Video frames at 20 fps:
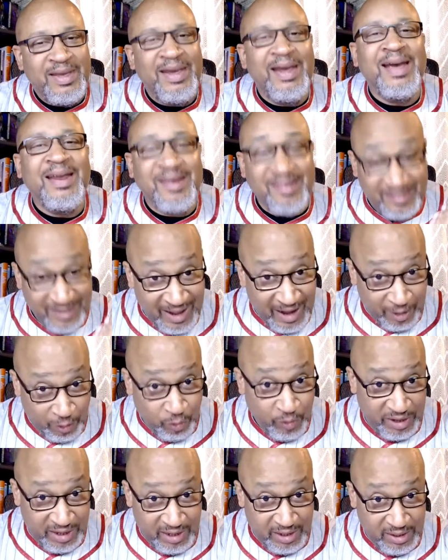It is not
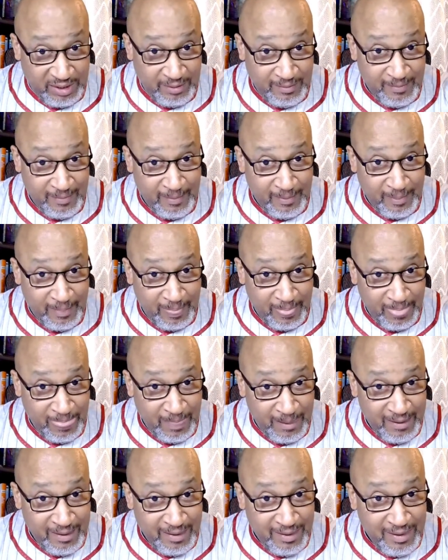okay.
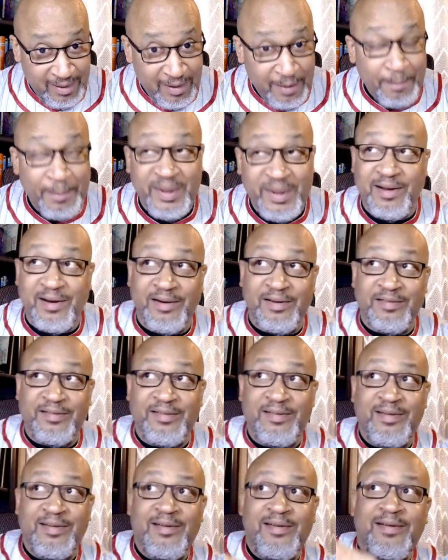
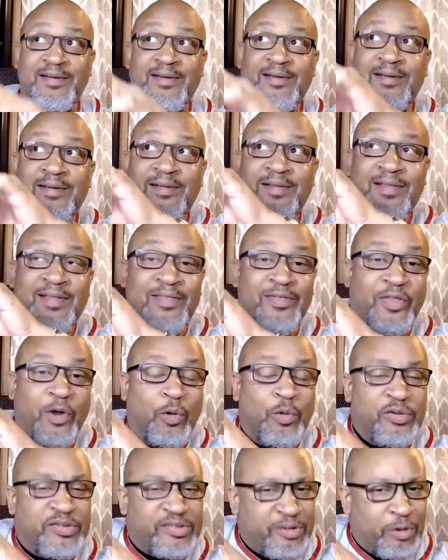Because
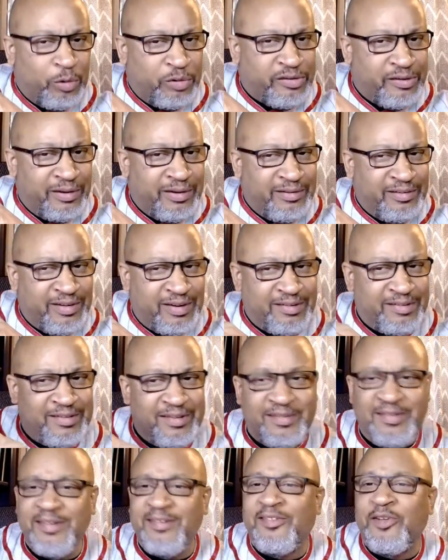those social
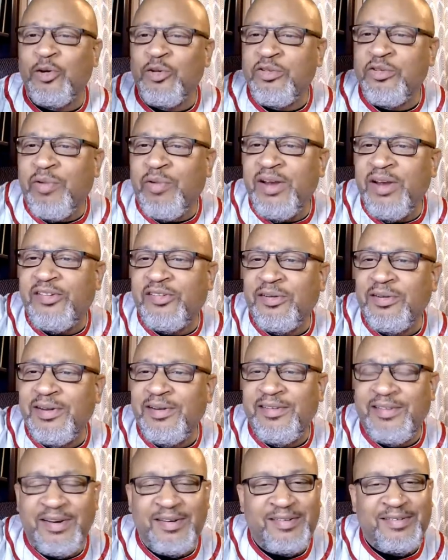injustices, those racial
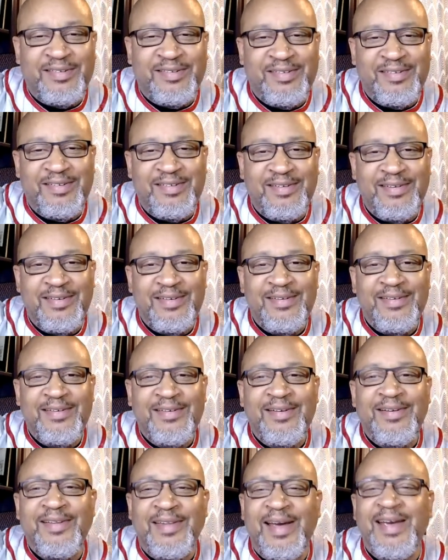injustices,
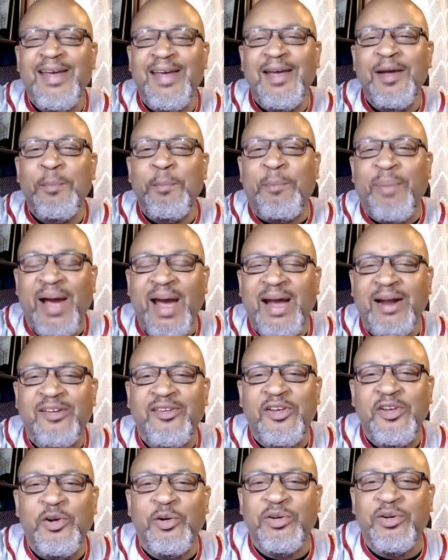they impact
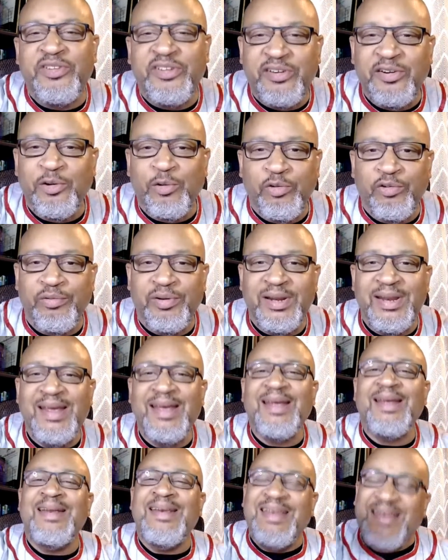your children
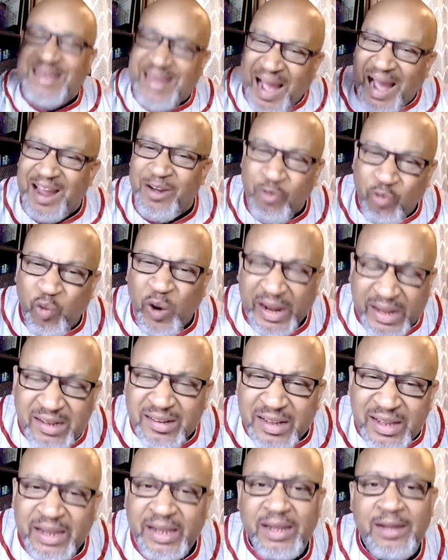
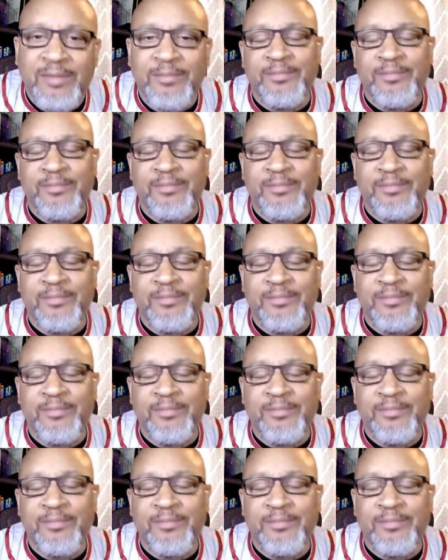directly.